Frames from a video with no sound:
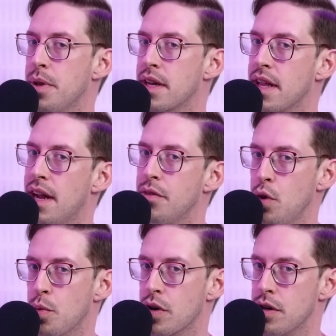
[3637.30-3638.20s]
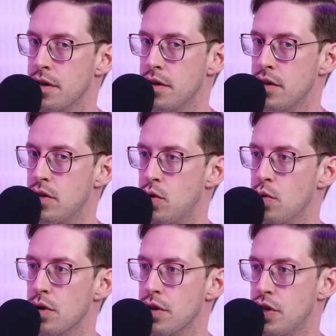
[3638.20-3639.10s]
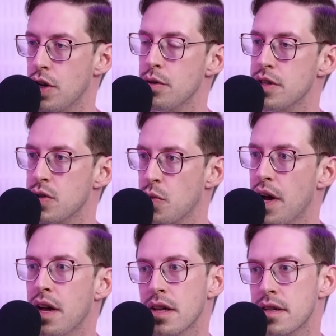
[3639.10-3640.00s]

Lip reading: to plug that I have Lou Burger tour shows as well.